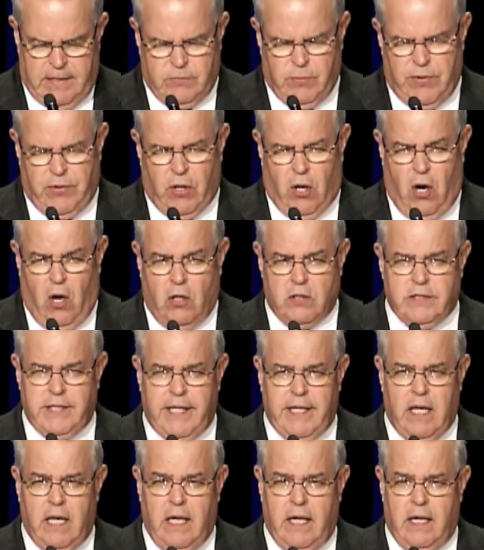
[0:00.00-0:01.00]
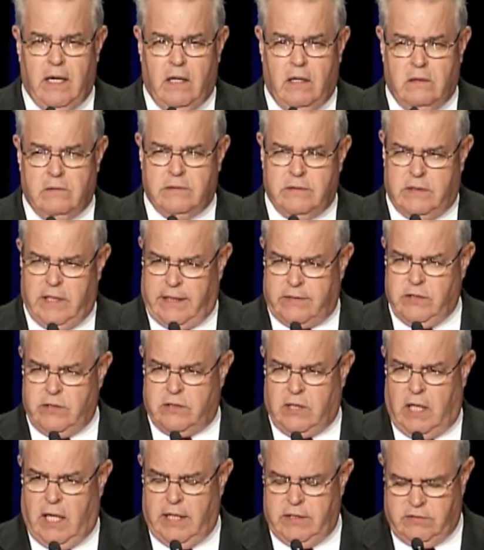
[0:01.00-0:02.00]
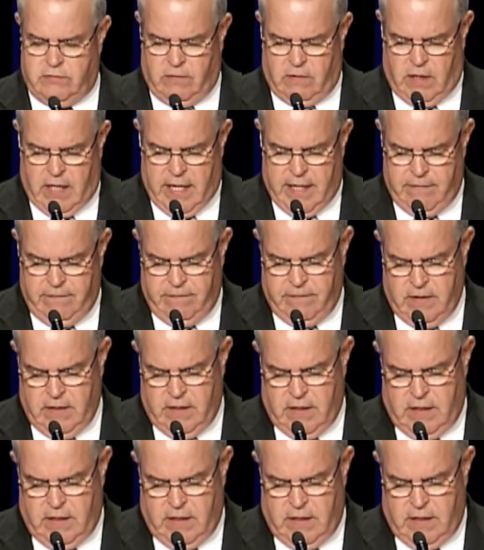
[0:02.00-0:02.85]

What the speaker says: with all TAL, Texas Alliance for Life